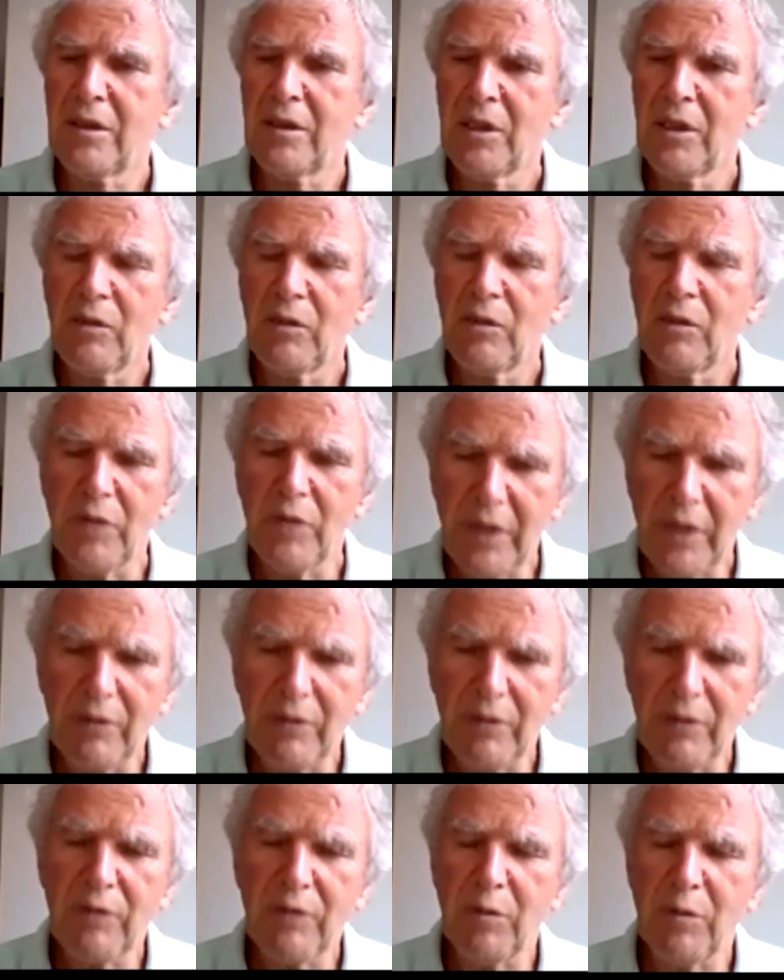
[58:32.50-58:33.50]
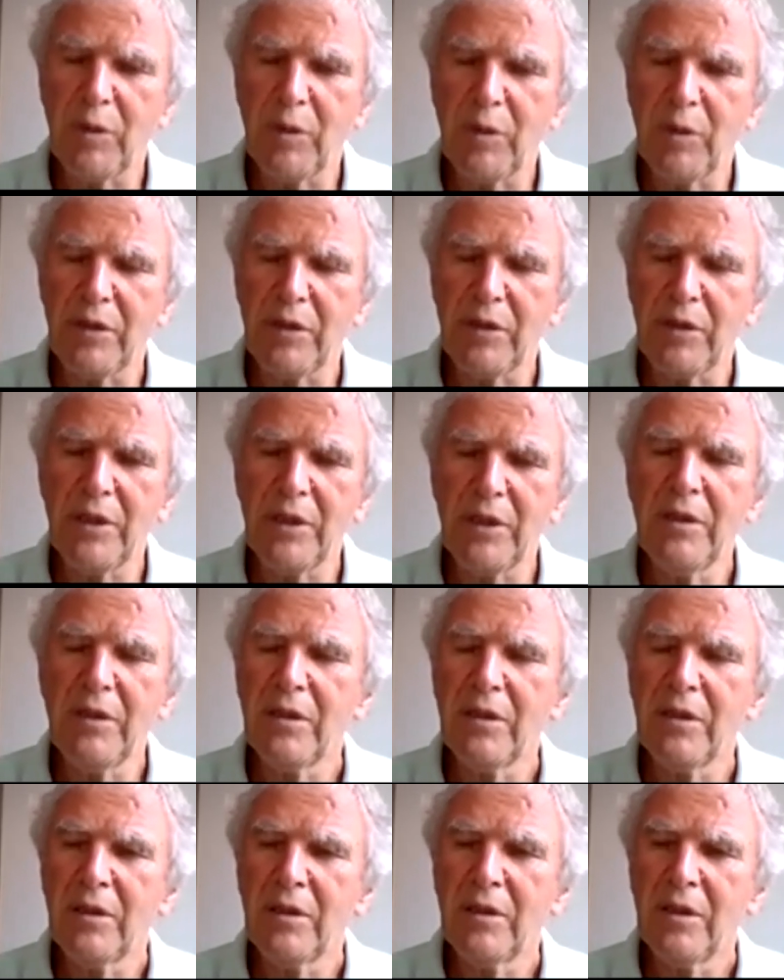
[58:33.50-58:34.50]
We have it for binary.
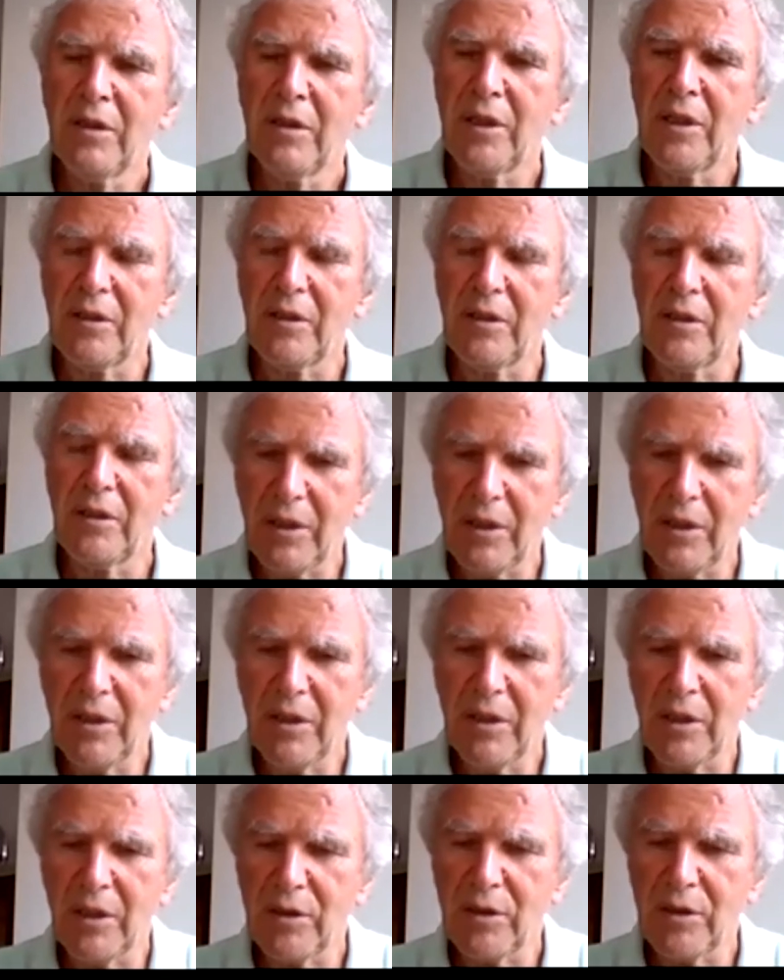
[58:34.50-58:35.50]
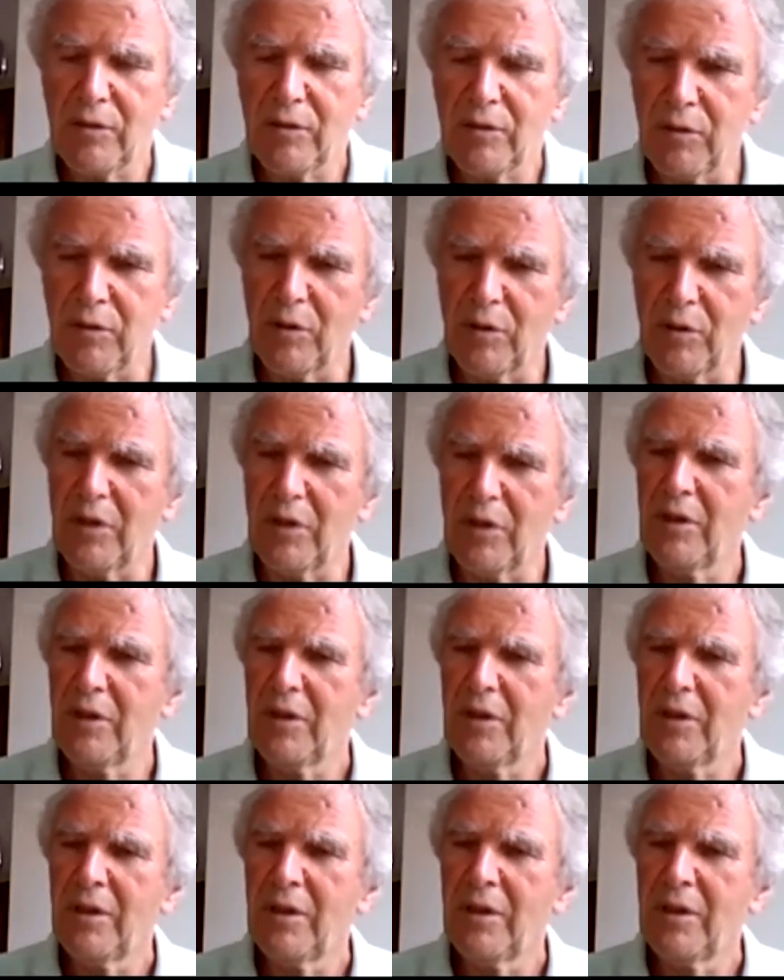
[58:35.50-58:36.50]
And again, thanks for
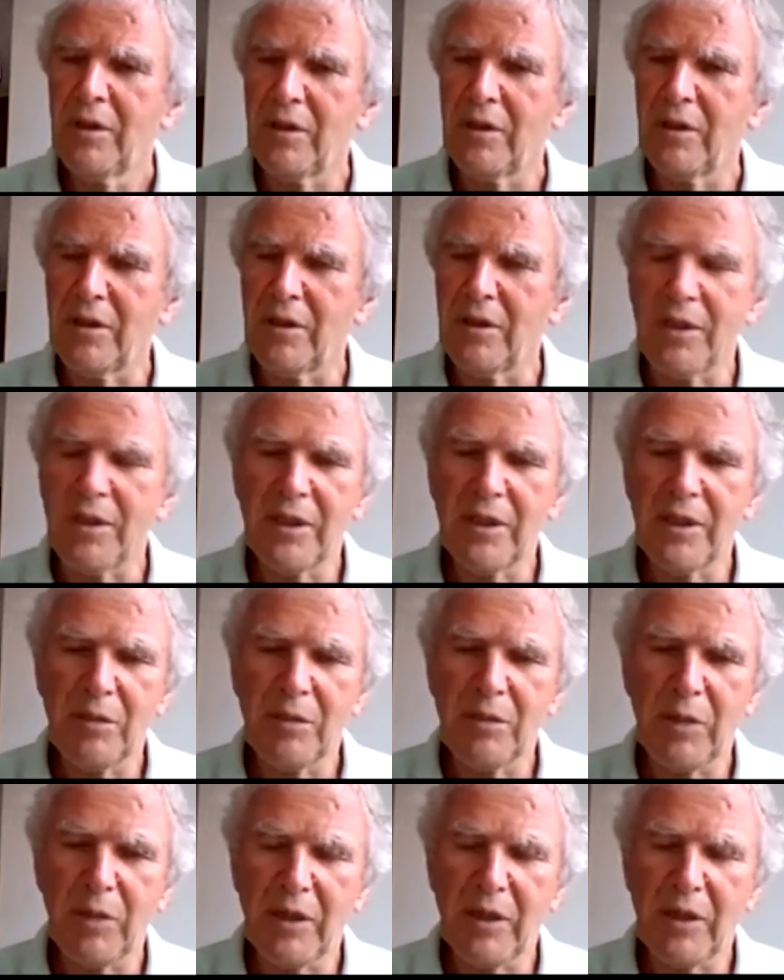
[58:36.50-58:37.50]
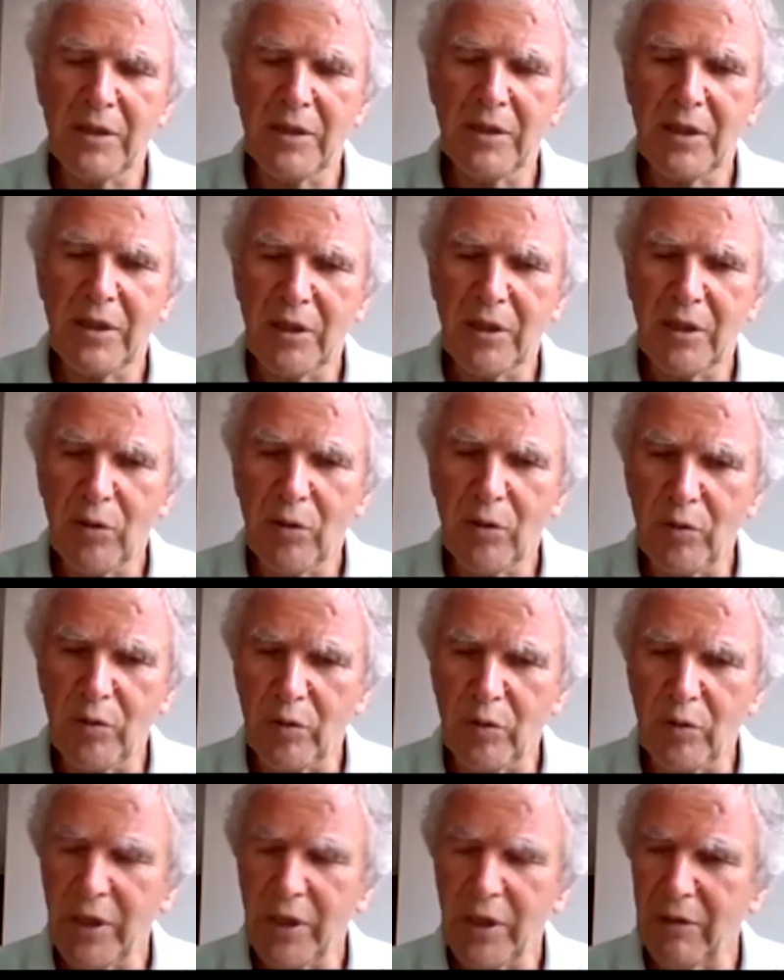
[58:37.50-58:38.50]
Nikita Polyansky. Now
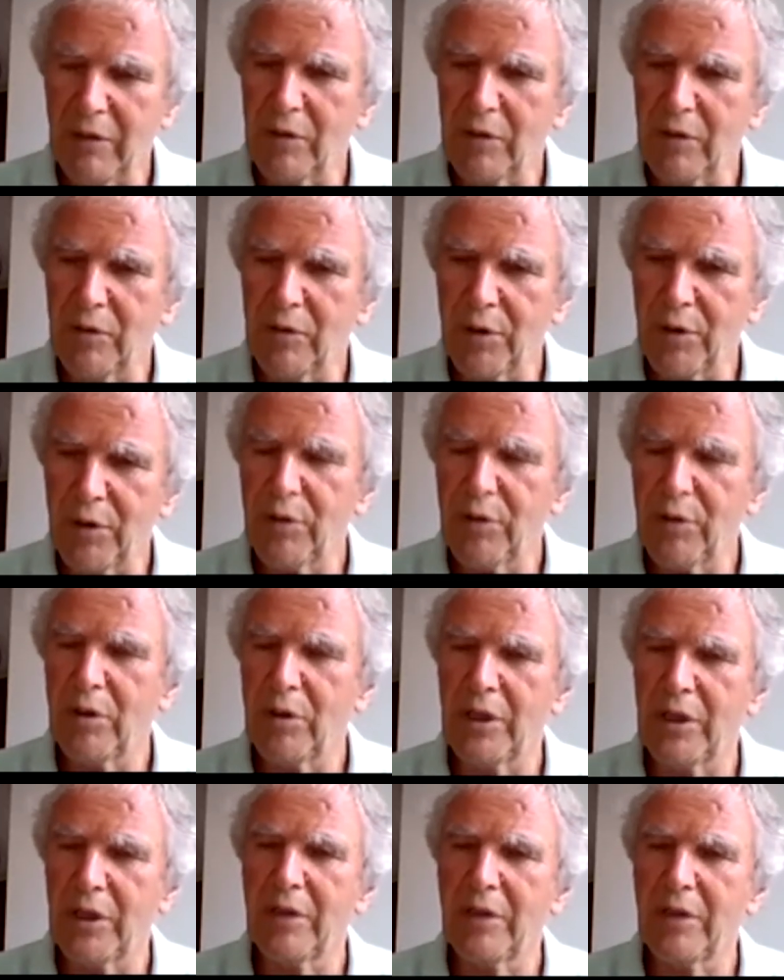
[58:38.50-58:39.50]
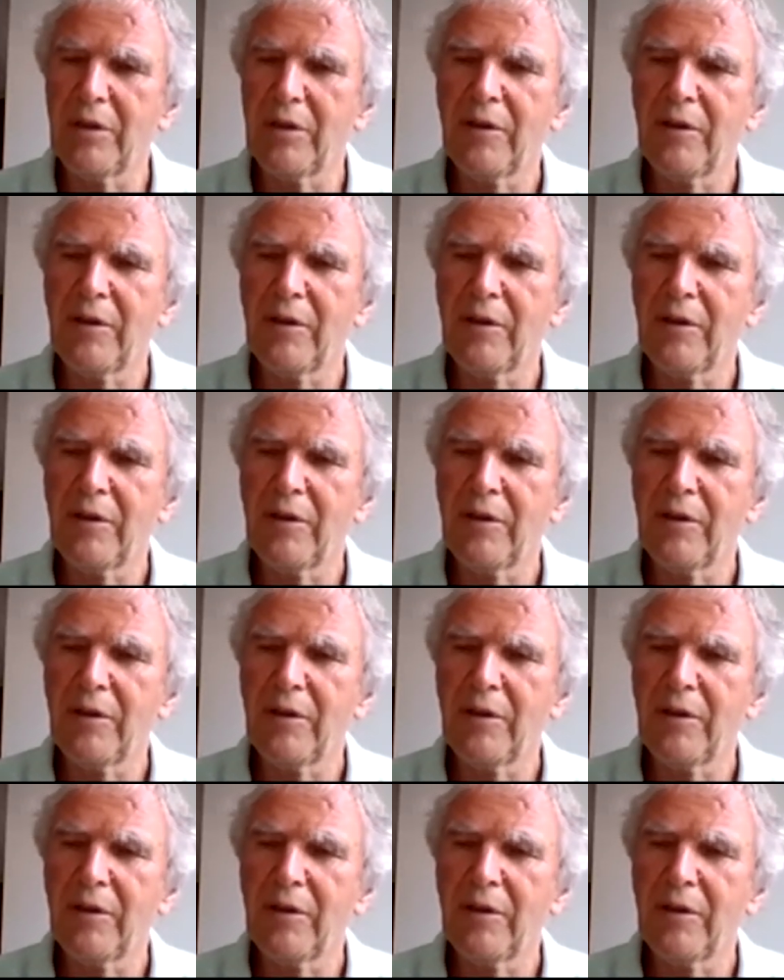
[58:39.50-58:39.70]
we have it for QRA,